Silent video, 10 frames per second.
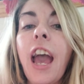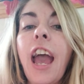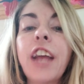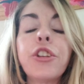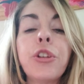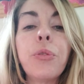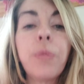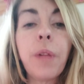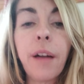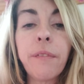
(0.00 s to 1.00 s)
and you
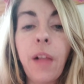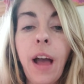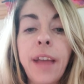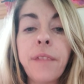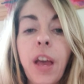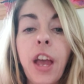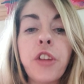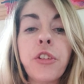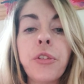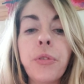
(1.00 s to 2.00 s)
love life
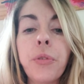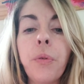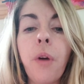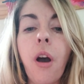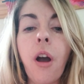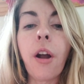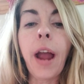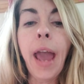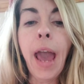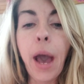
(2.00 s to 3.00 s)
and you are
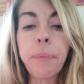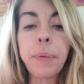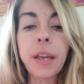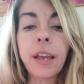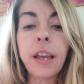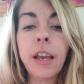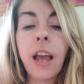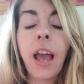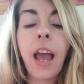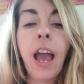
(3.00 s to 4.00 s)
happy
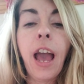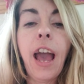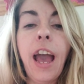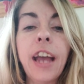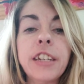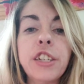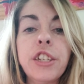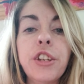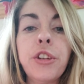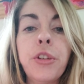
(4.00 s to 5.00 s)
and
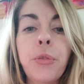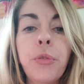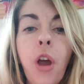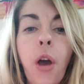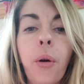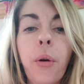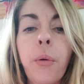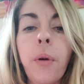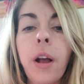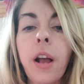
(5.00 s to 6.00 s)
you
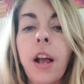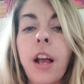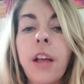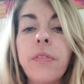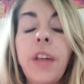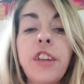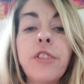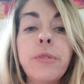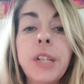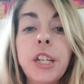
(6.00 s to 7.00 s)
know that
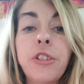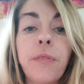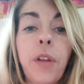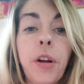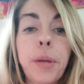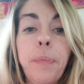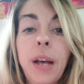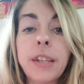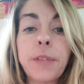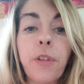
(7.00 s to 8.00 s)
you did your very
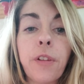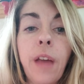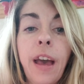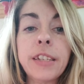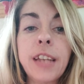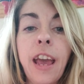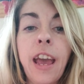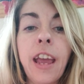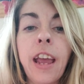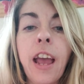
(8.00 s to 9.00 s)
best for that
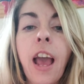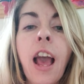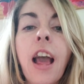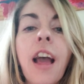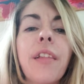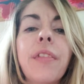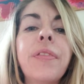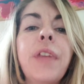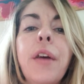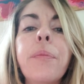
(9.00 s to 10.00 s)
day,
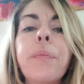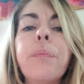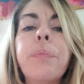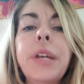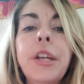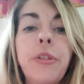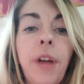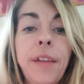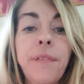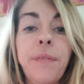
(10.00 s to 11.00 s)
then be
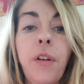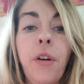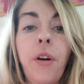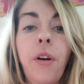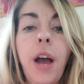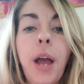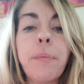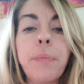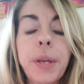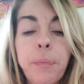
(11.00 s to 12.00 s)
grateful
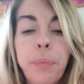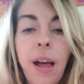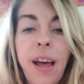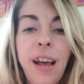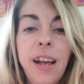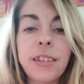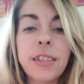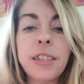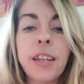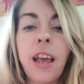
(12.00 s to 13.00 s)
and be
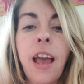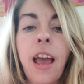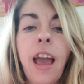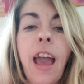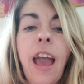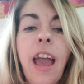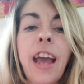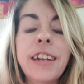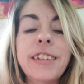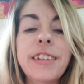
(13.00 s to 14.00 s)
blessed.
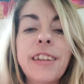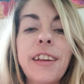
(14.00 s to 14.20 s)
And